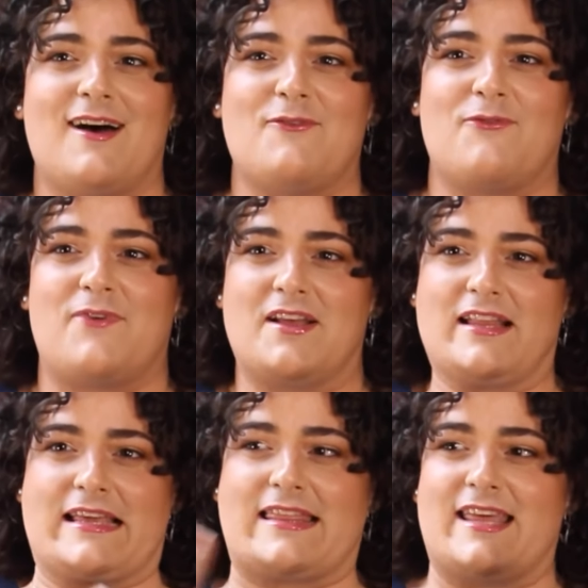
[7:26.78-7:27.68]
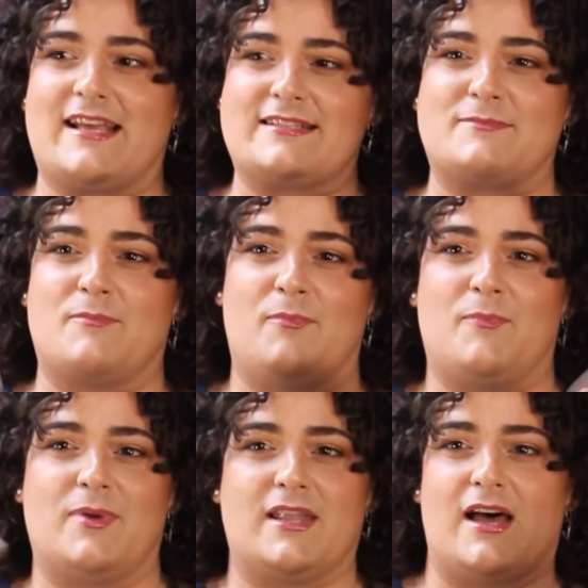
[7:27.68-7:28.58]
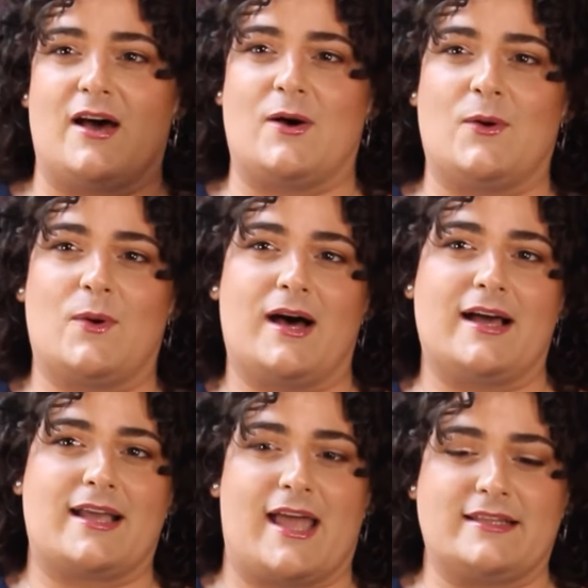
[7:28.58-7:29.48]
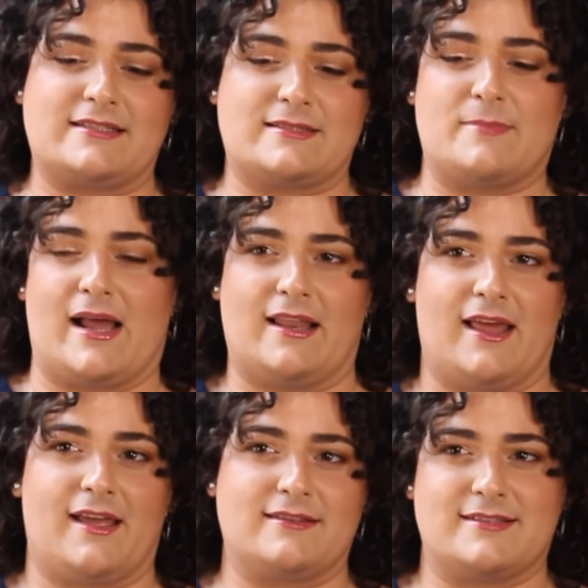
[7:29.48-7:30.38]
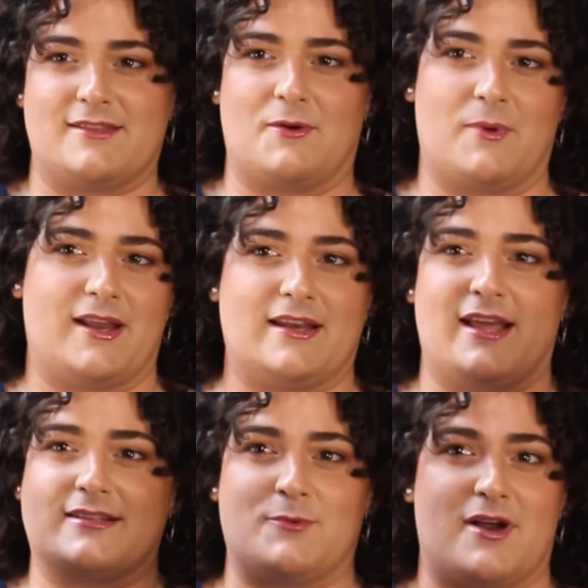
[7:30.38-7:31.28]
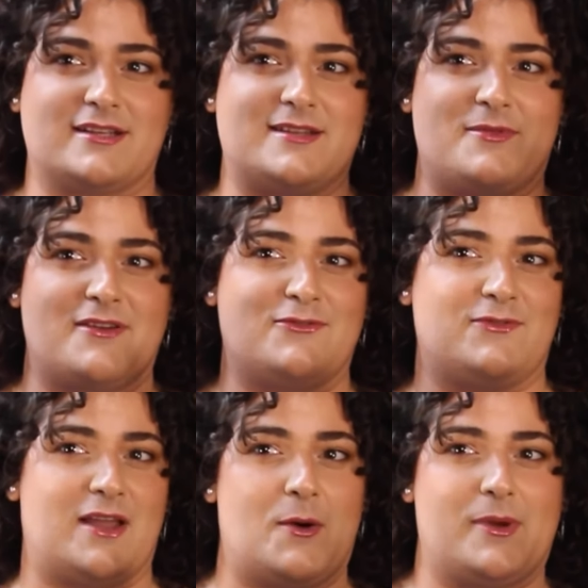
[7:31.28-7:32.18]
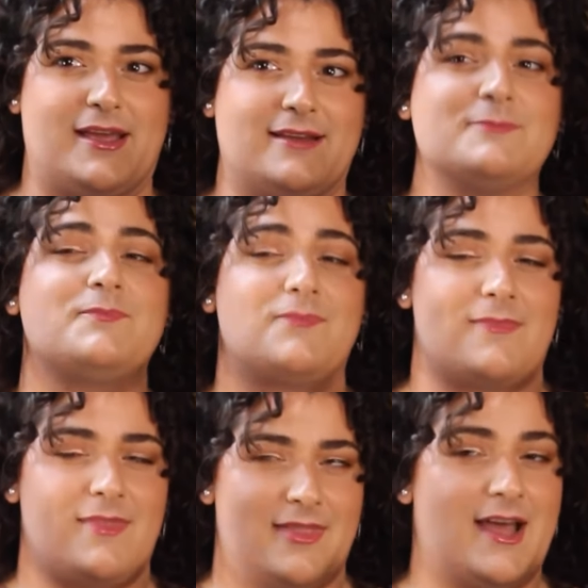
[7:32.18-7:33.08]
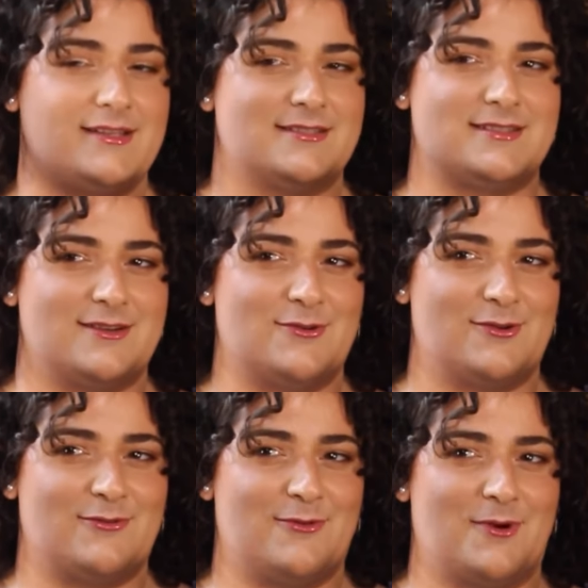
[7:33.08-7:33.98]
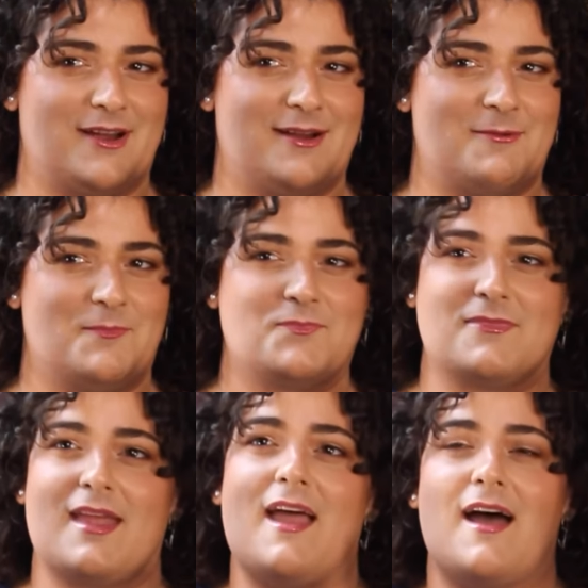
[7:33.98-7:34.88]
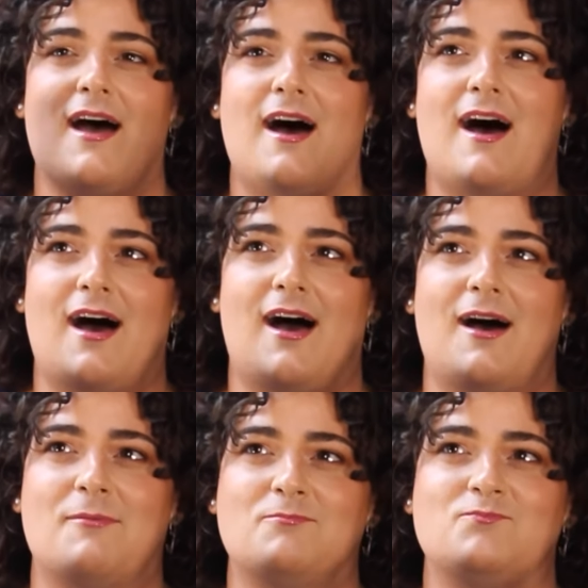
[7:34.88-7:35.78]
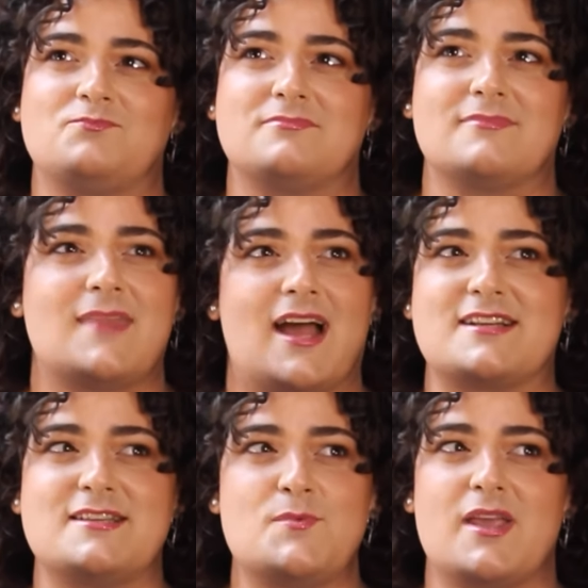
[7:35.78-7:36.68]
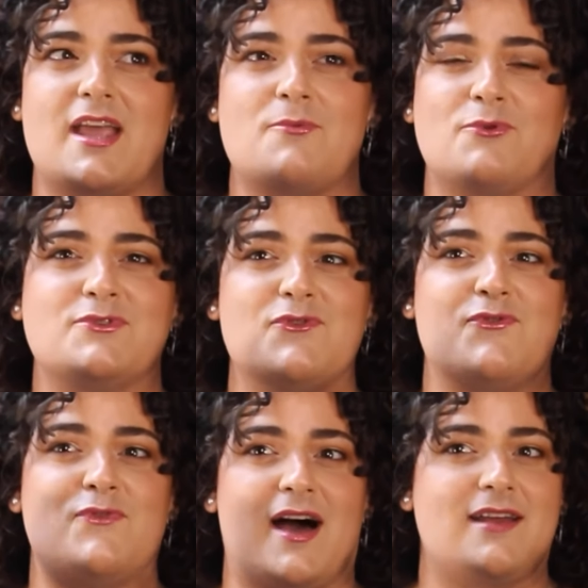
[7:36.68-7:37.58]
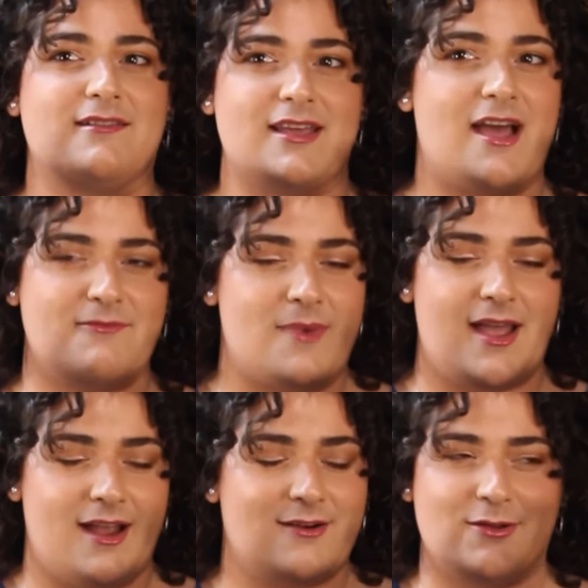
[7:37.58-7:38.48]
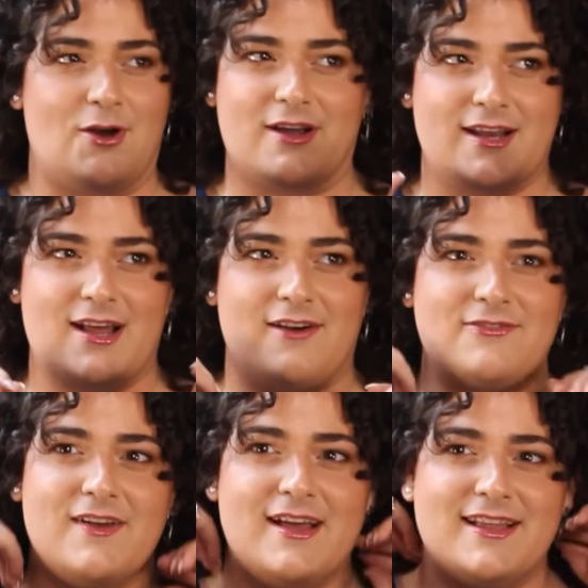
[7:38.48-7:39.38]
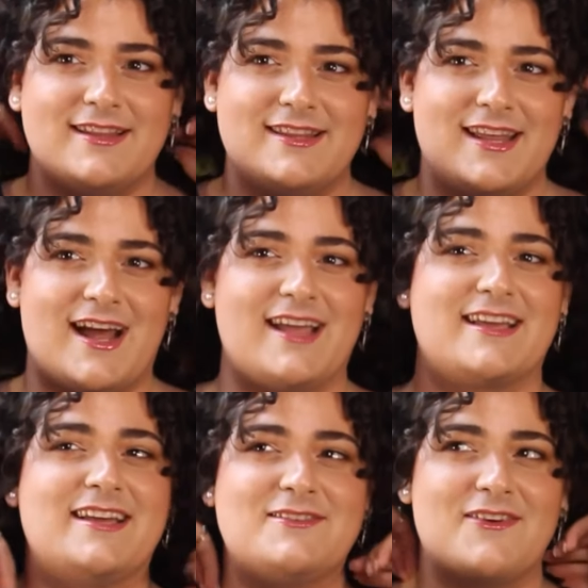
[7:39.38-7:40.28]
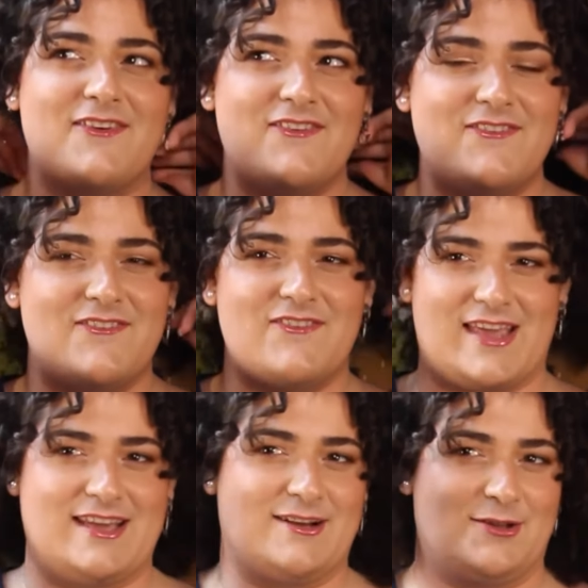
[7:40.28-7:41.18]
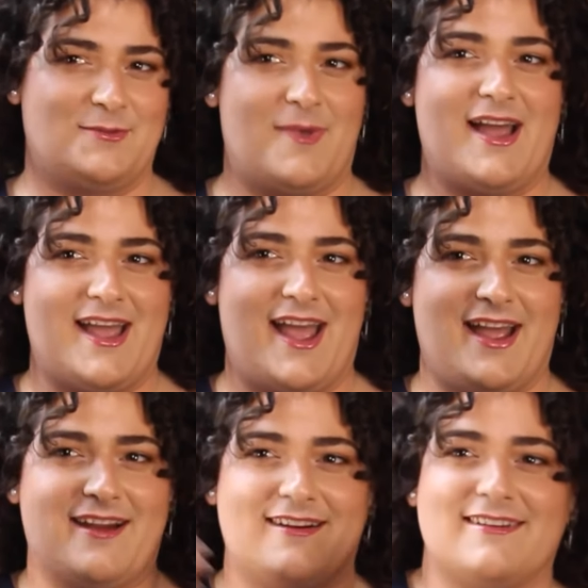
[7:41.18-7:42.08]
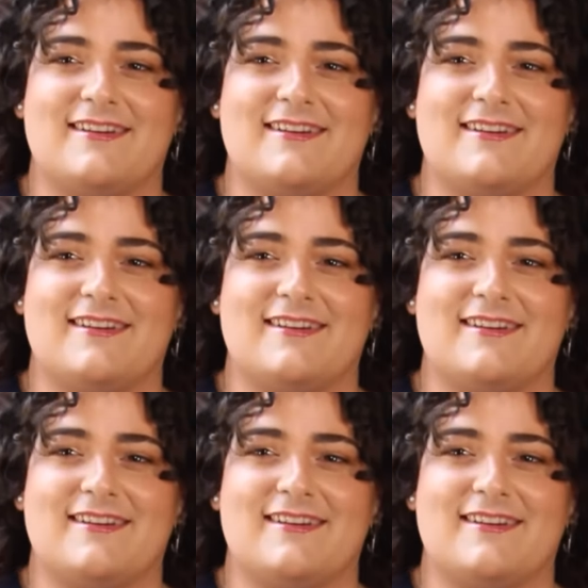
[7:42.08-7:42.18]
Feeling things blow against my legs in the wind, like wearing something flowy, that's gender euphoria. Um, Actually being able to finally have my hair long enough that I can feel my hair,